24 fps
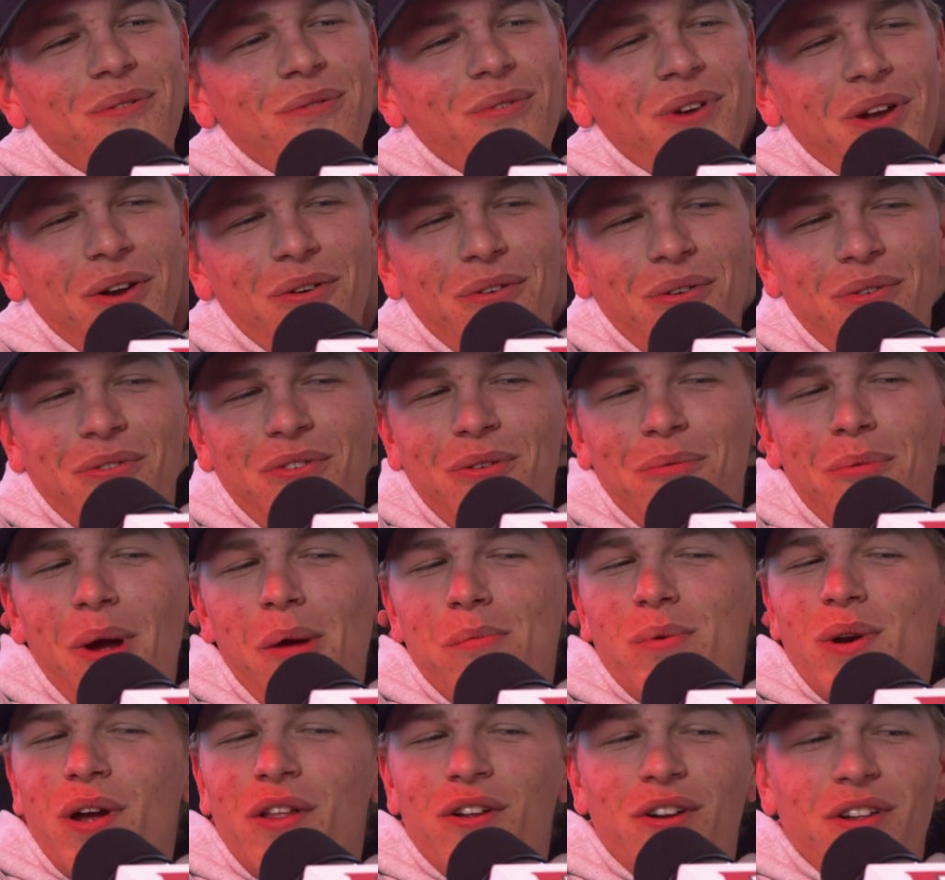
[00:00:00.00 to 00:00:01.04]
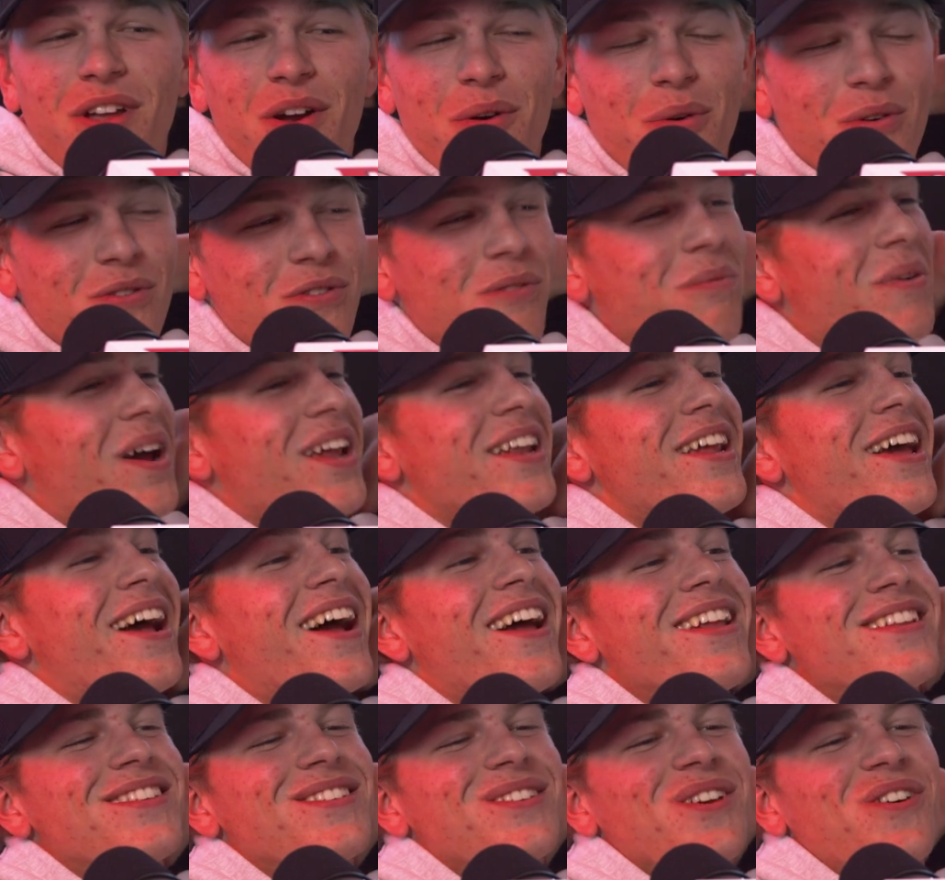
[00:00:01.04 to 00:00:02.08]
They weren't for my brother. They weren't for my
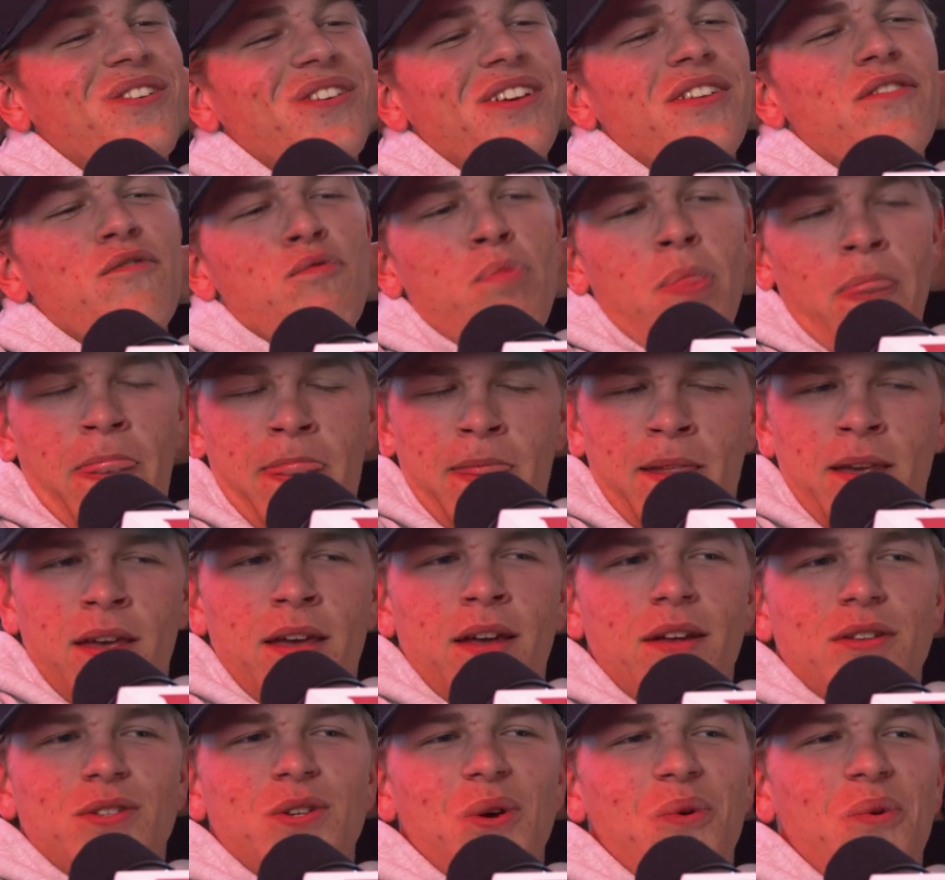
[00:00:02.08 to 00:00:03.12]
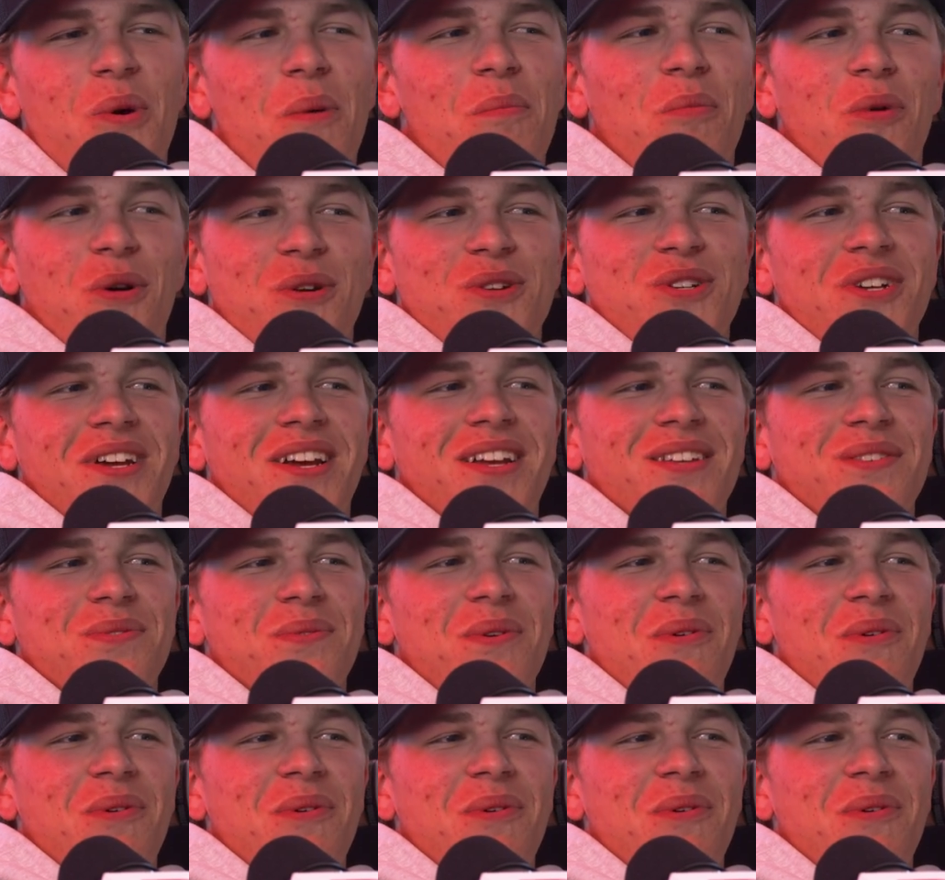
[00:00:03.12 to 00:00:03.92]
dad. So he took one more chance.